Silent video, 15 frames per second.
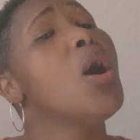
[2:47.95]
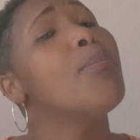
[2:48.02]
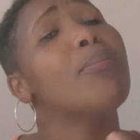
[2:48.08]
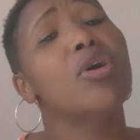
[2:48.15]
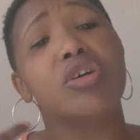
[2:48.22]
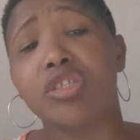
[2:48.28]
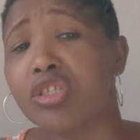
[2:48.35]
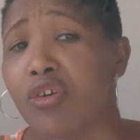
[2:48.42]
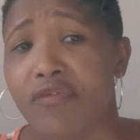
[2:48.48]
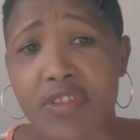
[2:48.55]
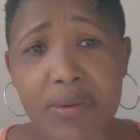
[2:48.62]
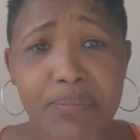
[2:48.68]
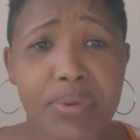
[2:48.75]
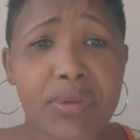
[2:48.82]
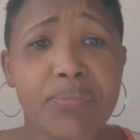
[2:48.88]
Most of
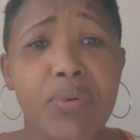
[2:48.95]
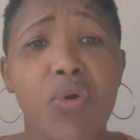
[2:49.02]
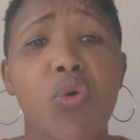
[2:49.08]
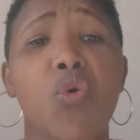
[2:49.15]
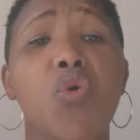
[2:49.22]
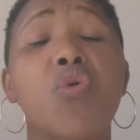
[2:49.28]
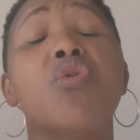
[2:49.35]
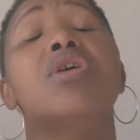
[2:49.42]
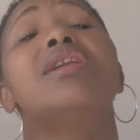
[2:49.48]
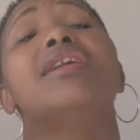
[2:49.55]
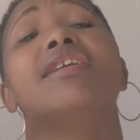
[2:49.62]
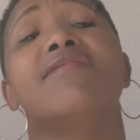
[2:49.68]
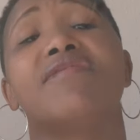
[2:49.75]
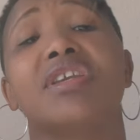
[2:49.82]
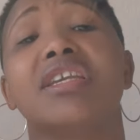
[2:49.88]
the people who
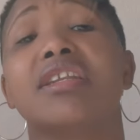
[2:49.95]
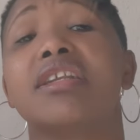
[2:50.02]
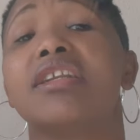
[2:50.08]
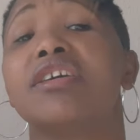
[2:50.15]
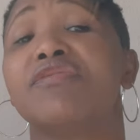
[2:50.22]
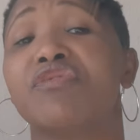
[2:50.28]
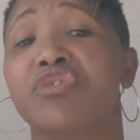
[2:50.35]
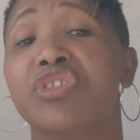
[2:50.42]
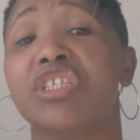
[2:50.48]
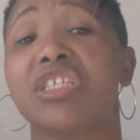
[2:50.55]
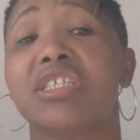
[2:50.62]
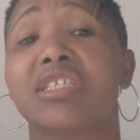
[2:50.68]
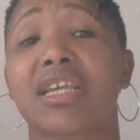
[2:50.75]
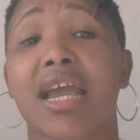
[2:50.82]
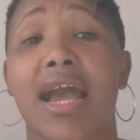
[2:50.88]
live in
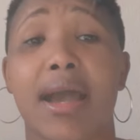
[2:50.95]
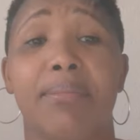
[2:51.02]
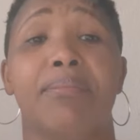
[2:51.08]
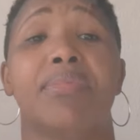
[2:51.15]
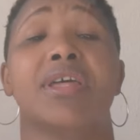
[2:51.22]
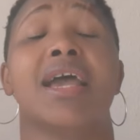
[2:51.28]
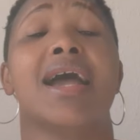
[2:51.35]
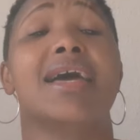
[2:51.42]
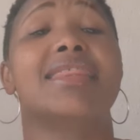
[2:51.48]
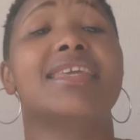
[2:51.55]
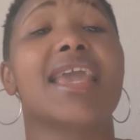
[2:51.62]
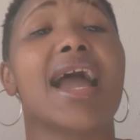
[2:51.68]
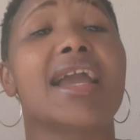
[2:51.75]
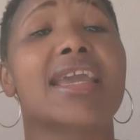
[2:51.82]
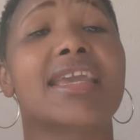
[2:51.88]
refugees camp,
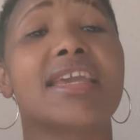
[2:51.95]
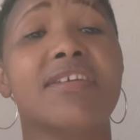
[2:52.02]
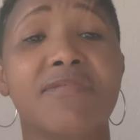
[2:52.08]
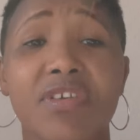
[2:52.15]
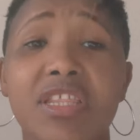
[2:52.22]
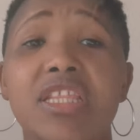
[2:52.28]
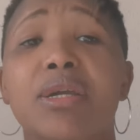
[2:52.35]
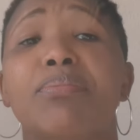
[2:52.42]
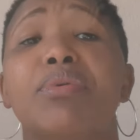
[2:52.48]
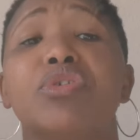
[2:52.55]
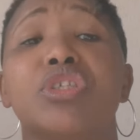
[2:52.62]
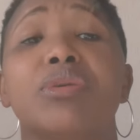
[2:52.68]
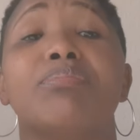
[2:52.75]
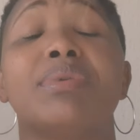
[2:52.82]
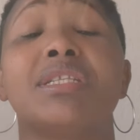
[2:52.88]
they are given the
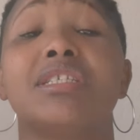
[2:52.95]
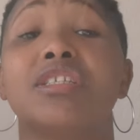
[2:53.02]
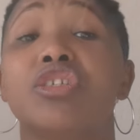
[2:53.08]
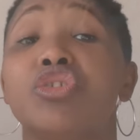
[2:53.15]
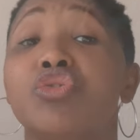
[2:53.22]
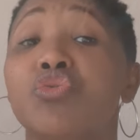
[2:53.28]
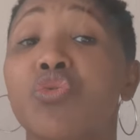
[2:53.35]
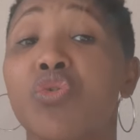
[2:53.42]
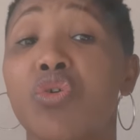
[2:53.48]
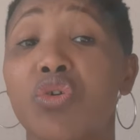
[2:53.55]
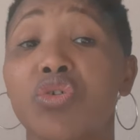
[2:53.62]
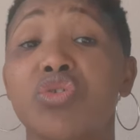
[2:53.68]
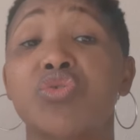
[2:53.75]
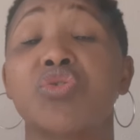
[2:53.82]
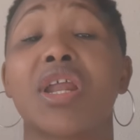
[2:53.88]
possibility to
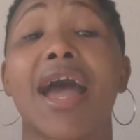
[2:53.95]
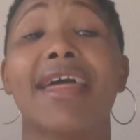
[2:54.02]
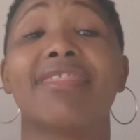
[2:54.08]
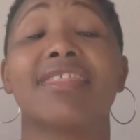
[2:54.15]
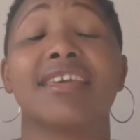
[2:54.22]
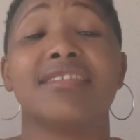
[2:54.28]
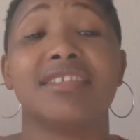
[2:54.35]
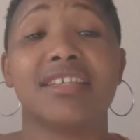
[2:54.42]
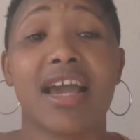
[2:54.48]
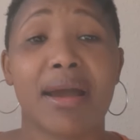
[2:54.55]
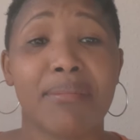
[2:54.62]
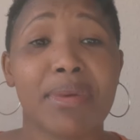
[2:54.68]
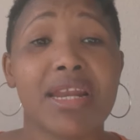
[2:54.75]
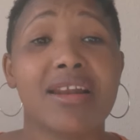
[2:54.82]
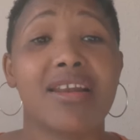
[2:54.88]
go to learn the
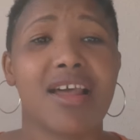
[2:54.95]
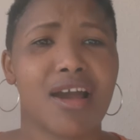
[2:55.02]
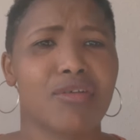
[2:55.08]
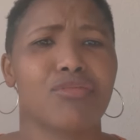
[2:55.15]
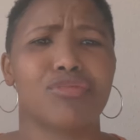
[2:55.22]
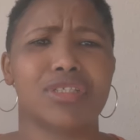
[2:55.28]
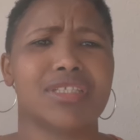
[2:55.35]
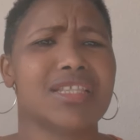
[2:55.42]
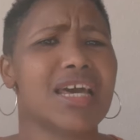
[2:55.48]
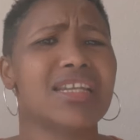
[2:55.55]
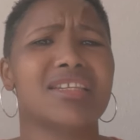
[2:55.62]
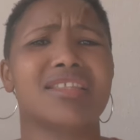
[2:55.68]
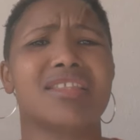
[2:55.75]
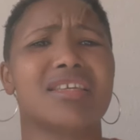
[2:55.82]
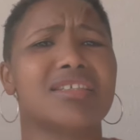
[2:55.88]
German language.
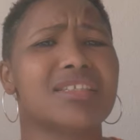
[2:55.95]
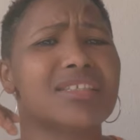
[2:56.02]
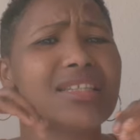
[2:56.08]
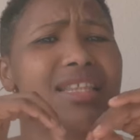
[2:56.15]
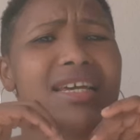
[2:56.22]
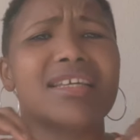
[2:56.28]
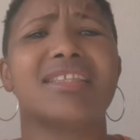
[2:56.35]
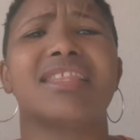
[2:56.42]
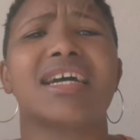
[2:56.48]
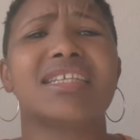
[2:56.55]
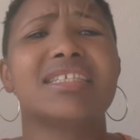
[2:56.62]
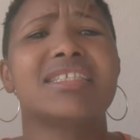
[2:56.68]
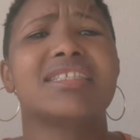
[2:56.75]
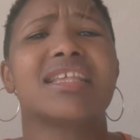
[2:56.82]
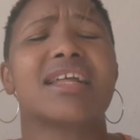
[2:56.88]
That is
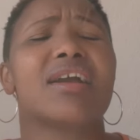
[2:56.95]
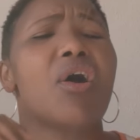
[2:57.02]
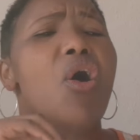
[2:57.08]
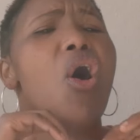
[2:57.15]
the